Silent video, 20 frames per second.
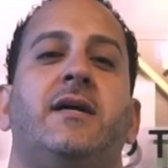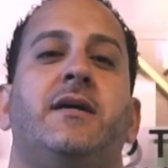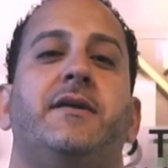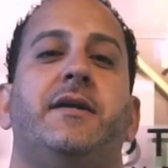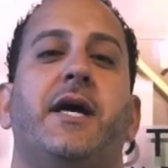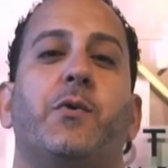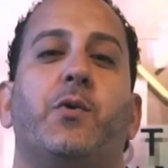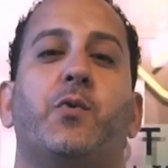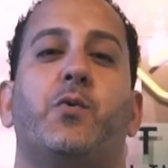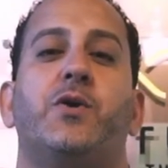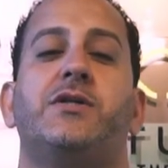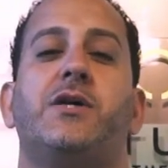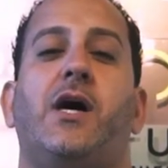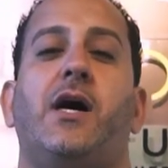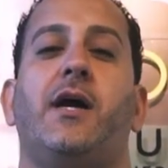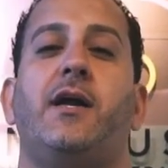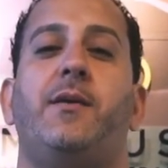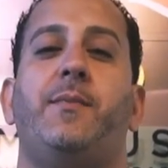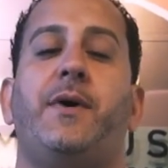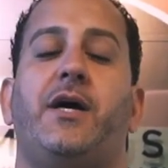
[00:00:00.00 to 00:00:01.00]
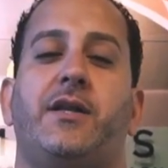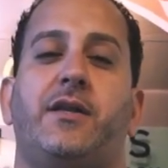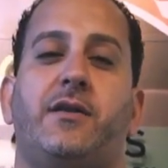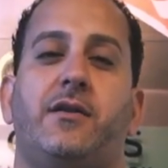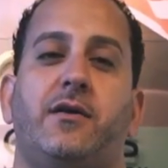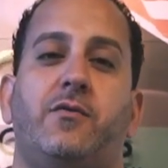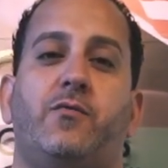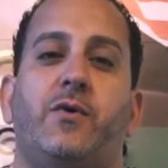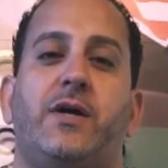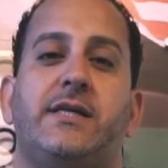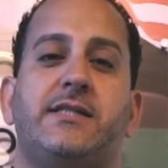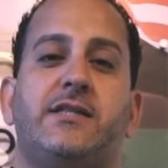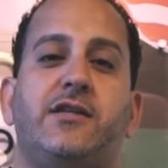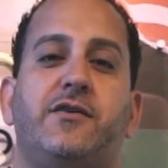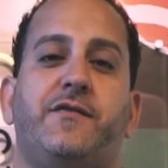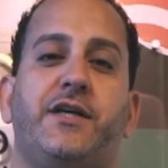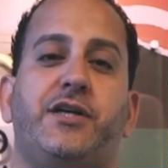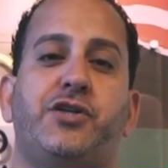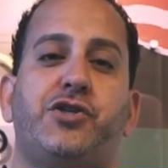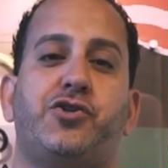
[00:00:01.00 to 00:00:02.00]
Now when we're talking about the rest
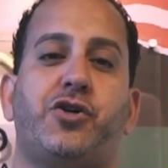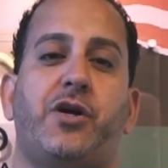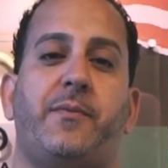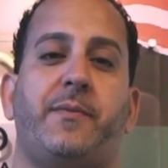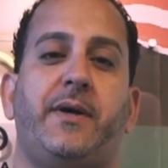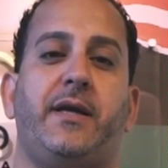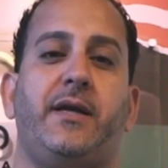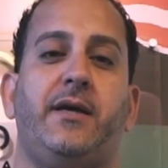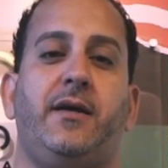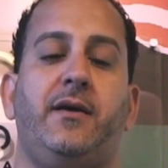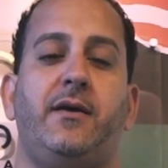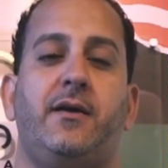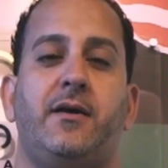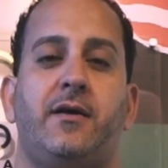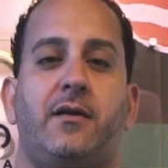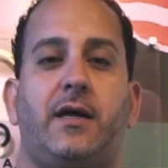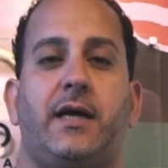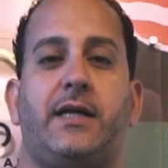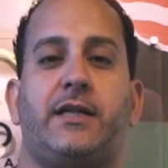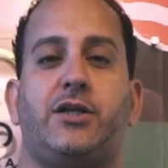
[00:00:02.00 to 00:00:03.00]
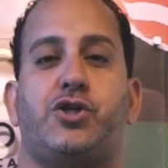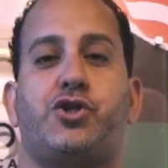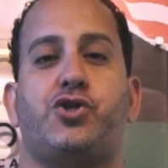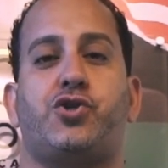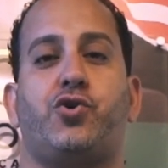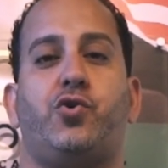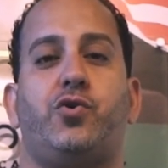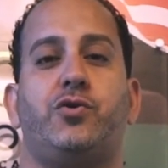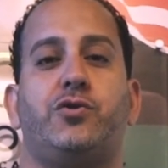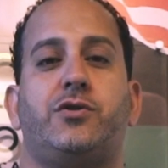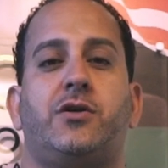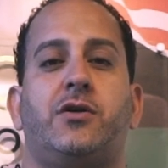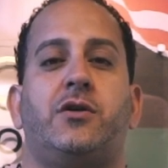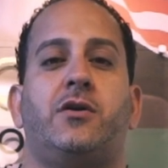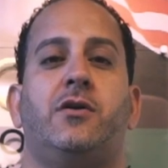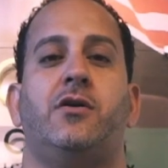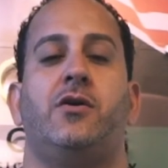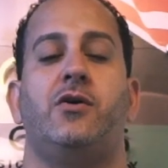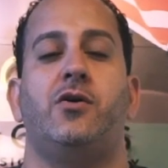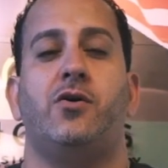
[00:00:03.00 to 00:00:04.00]
of the extremity, like the
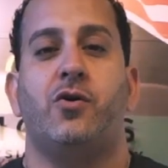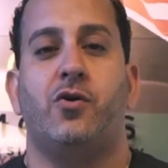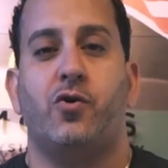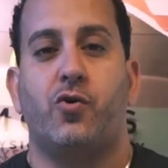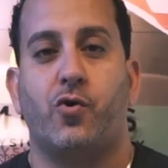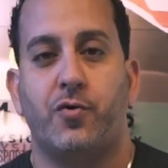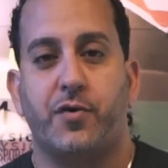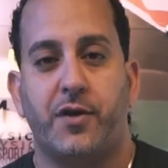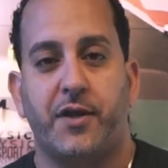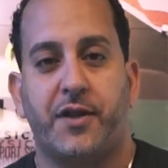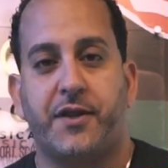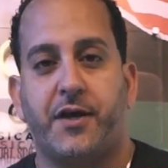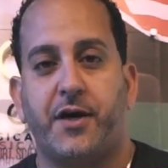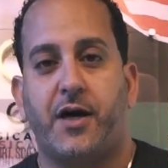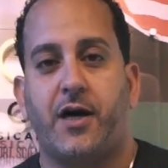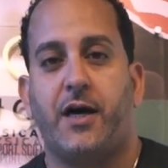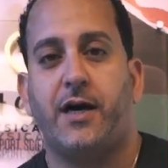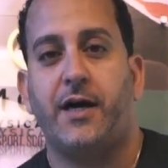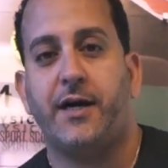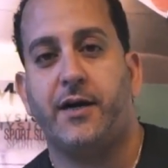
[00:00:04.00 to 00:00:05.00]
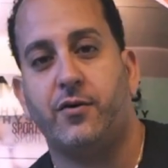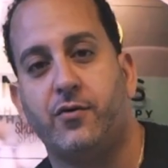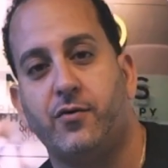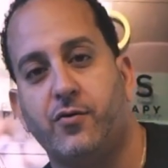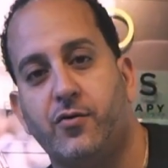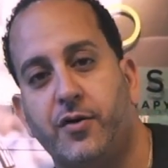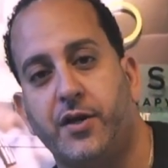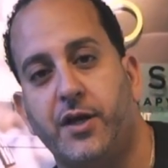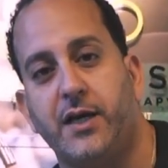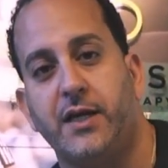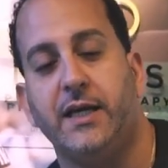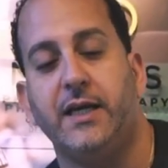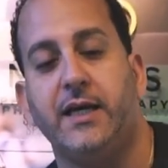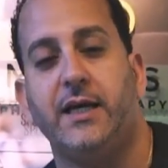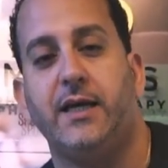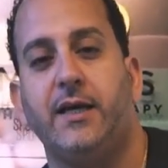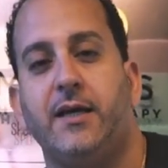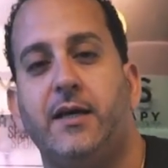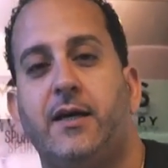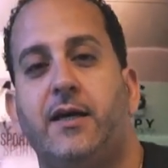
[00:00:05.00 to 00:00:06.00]
shoulder or the thigh or the
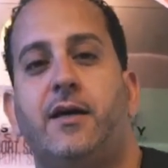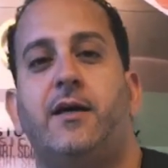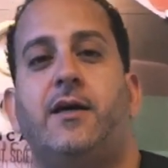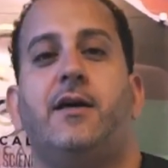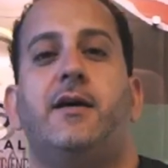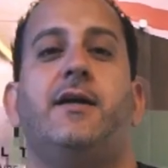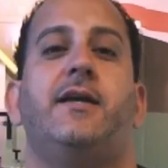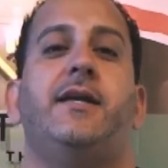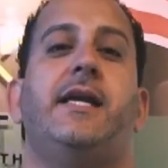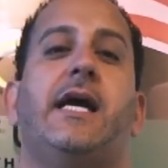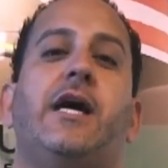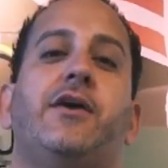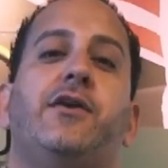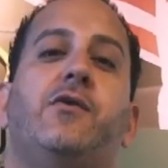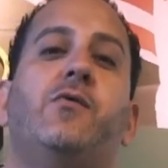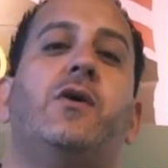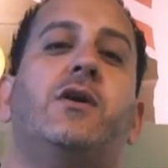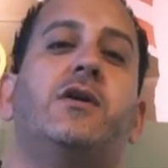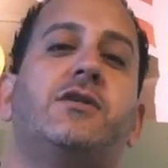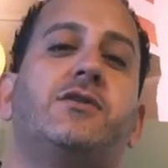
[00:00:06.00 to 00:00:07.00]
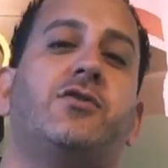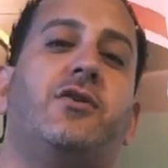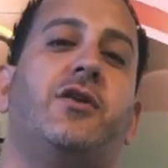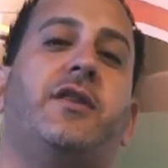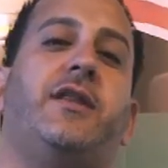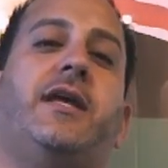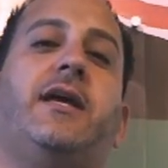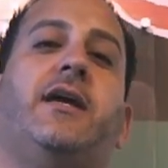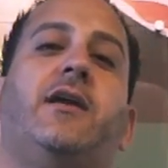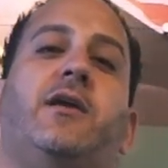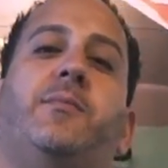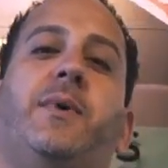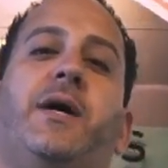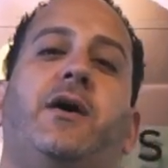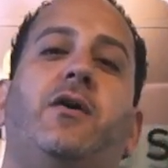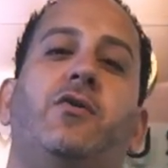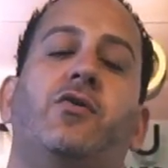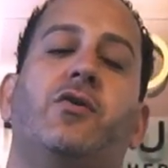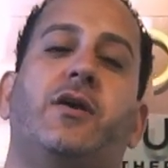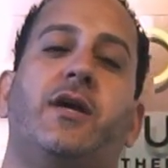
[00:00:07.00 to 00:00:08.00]
knee, now you wanna start thinking
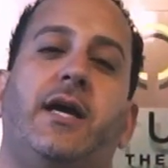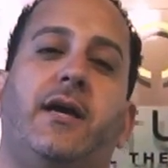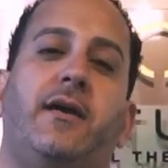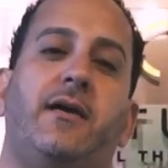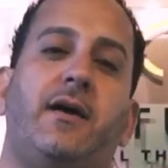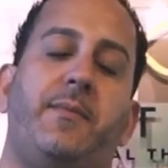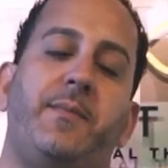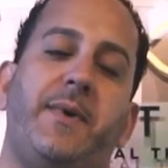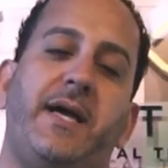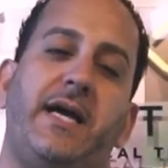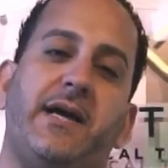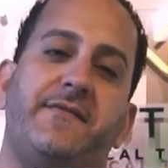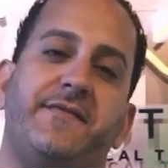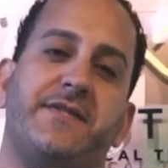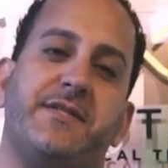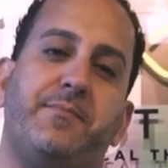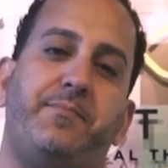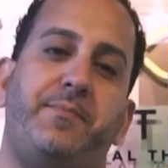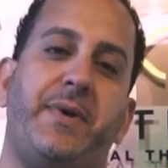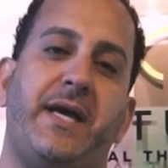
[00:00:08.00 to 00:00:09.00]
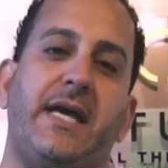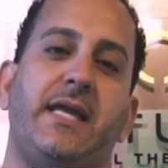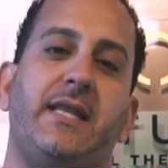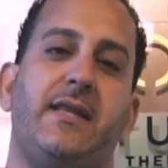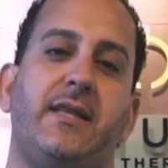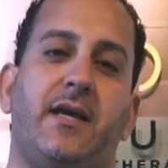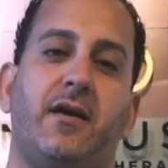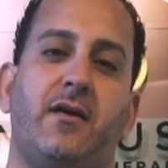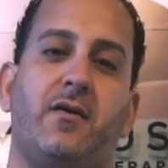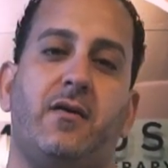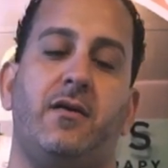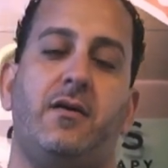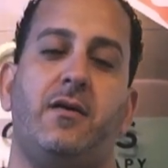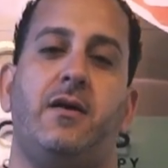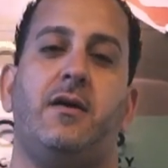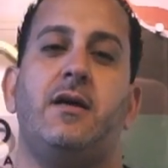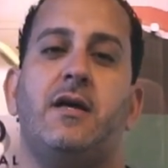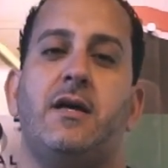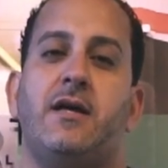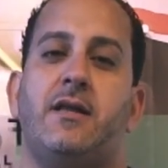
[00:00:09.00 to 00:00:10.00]
about, okay, I may have some pain there
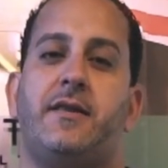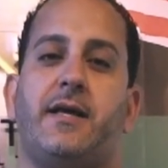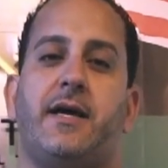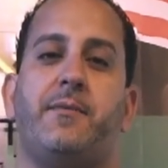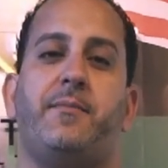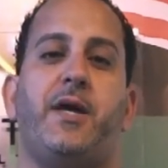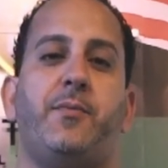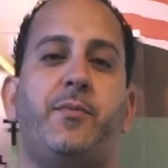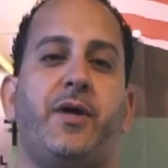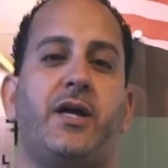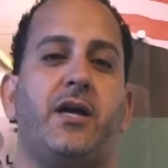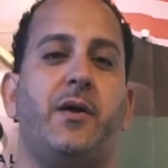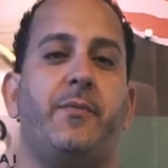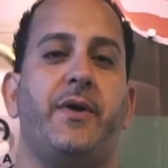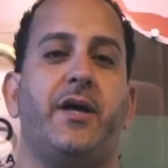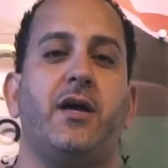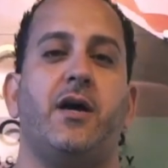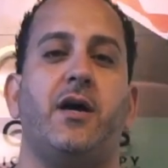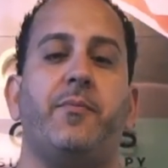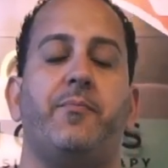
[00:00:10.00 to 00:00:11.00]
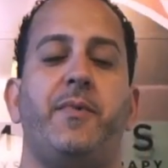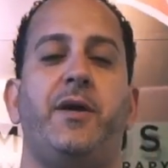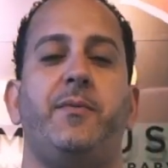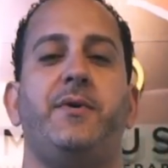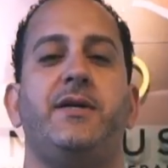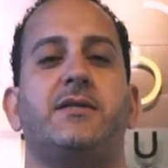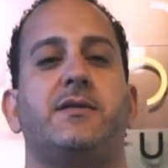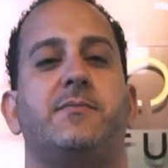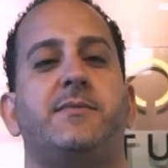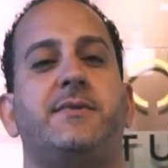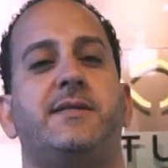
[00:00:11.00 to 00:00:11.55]
that may be coming up, maybe some